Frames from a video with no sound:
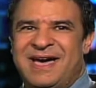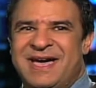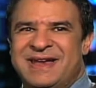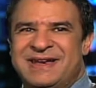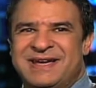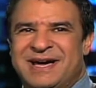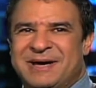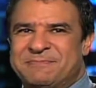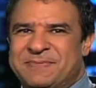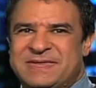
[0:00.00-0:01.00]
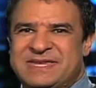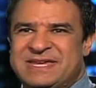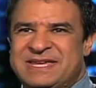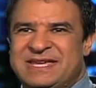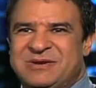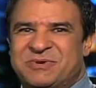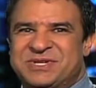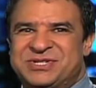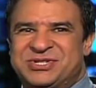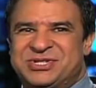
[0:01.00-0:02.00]
and uh, he
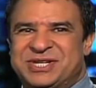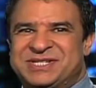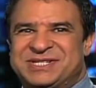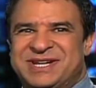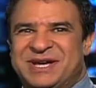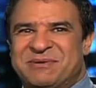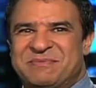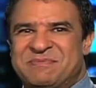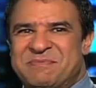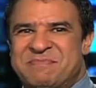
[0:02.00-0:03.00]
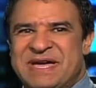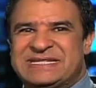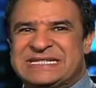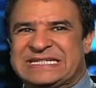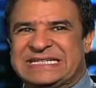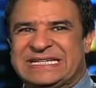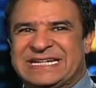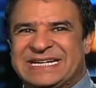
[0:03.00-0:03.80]
was just basically